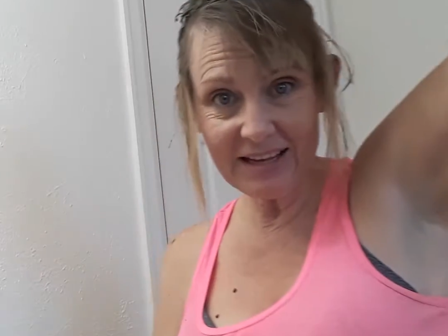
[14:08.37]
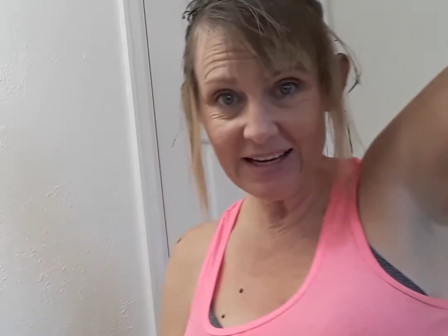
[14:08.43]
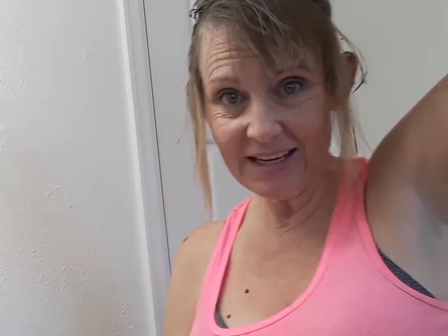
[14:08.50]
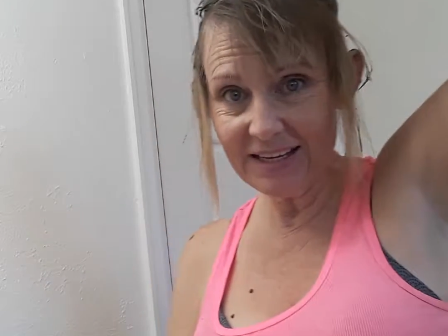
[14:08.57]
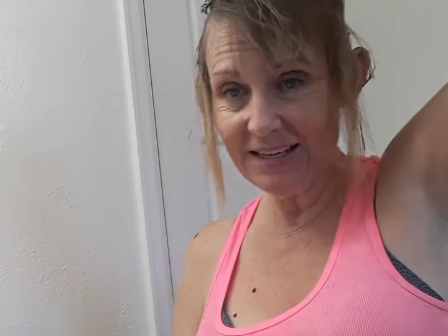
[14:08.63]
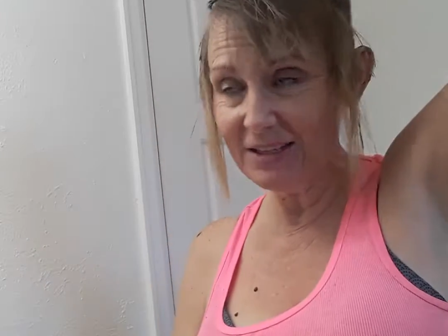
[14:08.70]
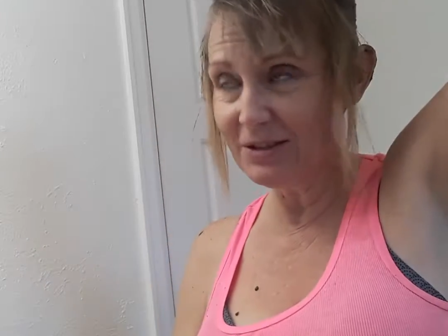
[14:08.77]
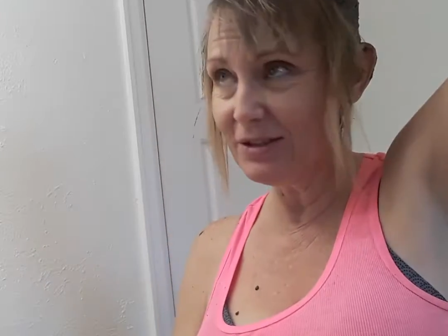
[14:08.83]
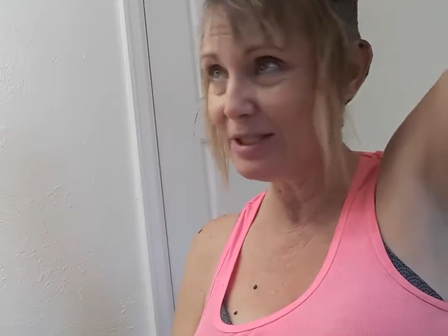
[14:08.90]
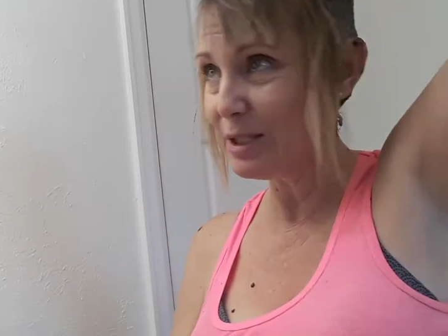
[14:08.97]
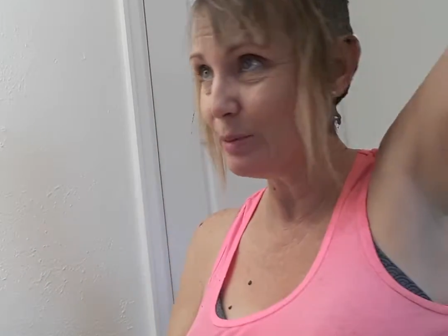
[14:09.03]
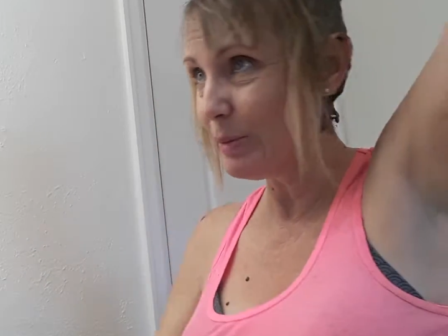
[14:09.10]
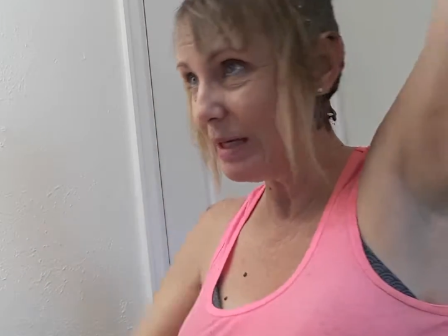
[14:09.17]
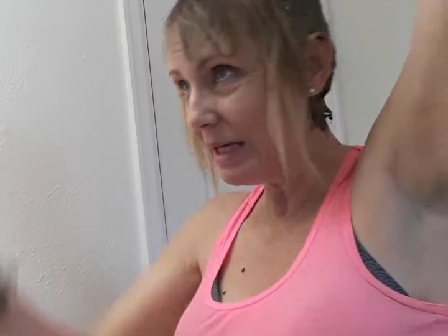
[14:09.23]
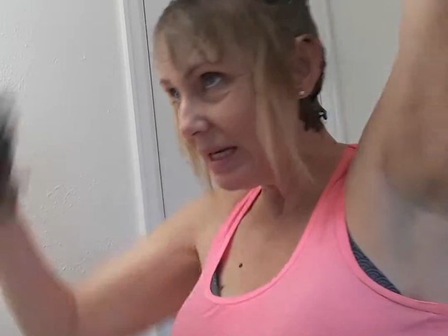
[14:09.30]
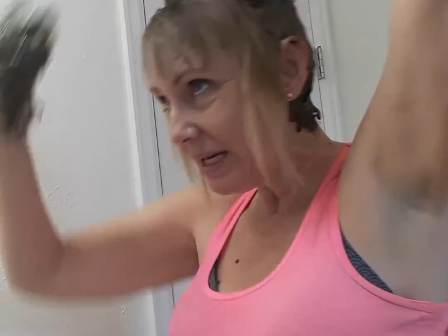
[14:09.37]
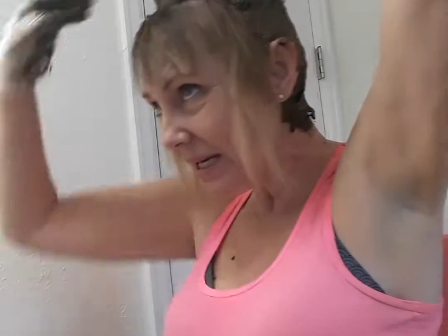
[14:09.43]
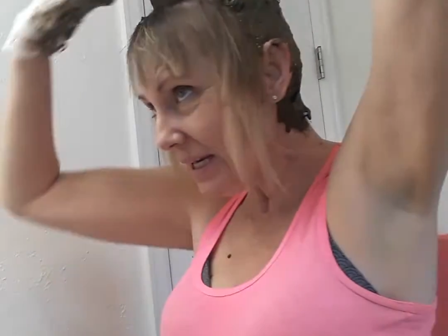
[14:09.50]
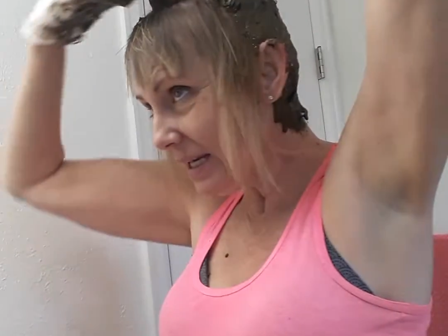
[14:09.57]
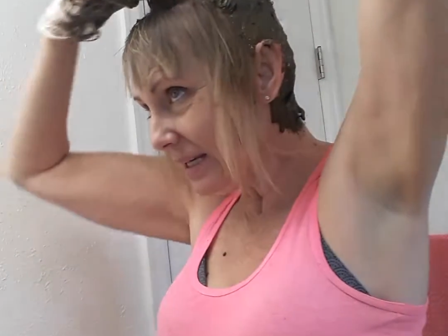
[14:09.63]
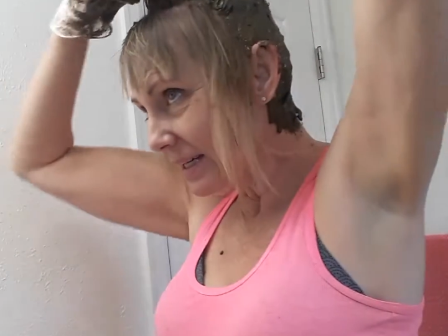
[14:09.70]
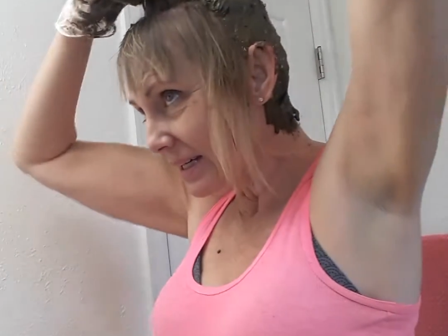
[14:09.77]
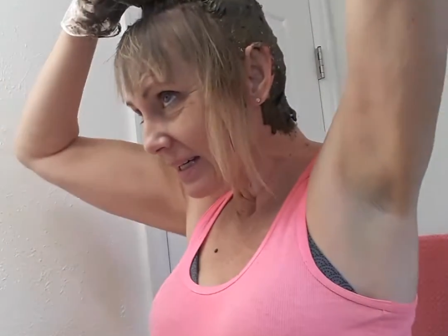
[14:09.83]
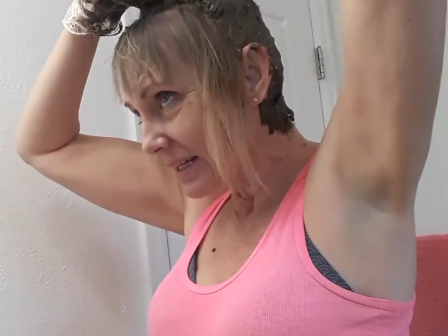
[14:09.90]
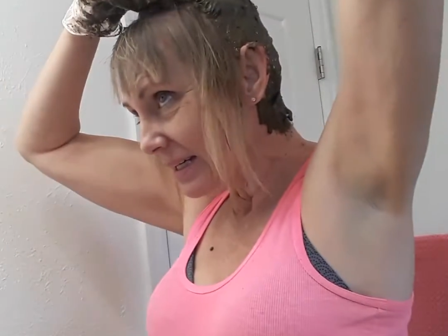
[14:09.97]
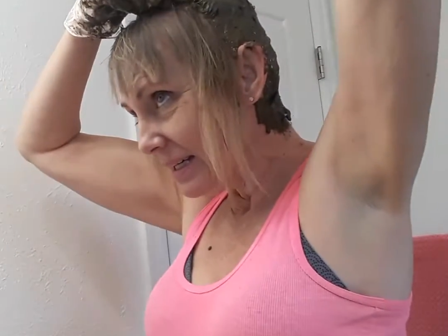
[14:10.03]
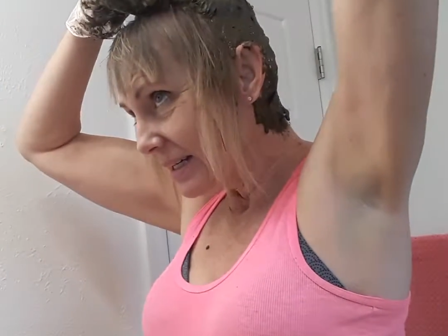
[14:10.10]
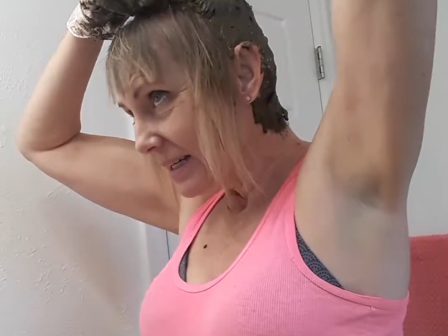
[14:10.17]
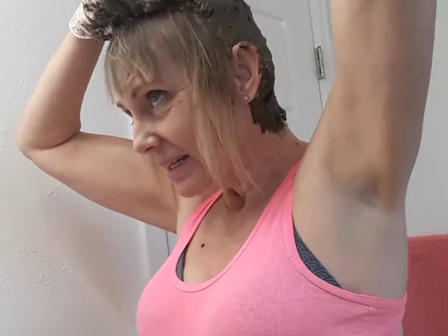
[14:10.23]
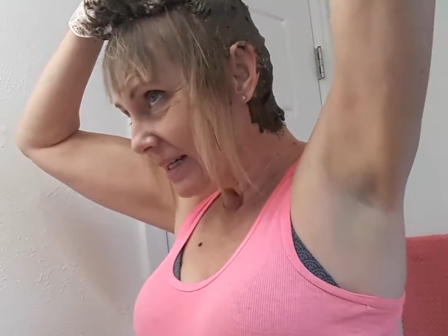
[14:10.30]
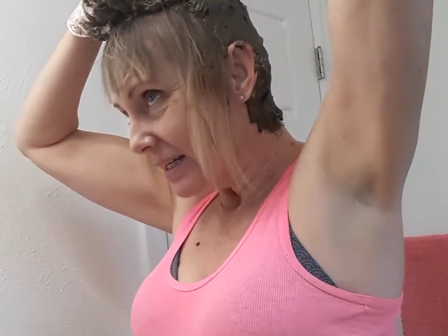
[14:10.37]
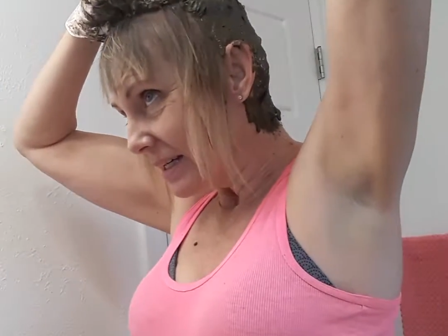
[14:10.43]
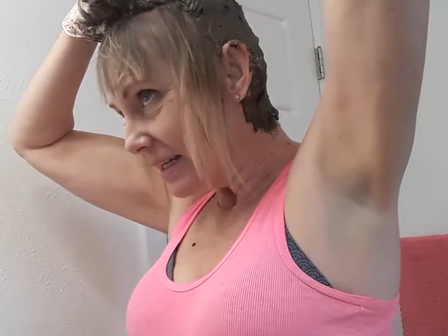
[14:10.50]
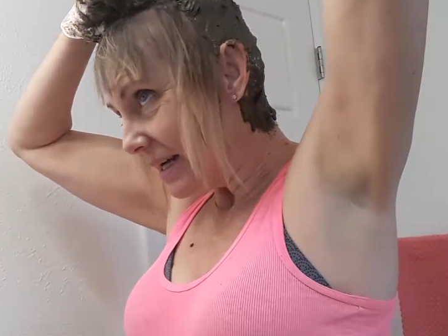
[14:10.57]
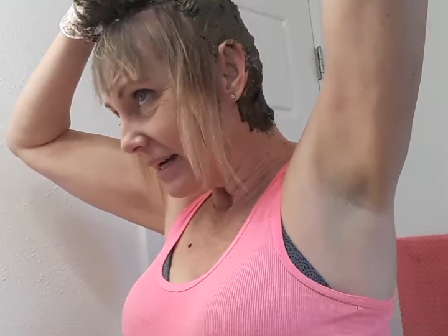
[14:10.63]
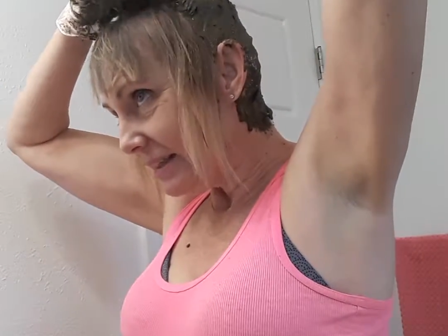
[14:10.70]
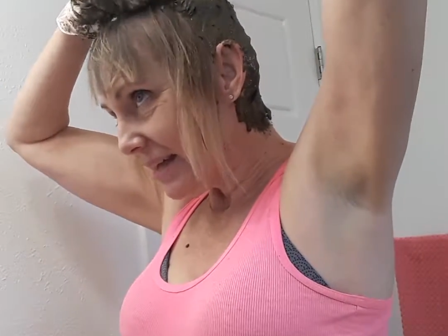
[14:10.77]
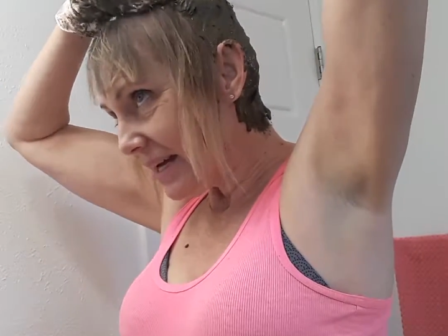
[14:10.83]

like it used to be, and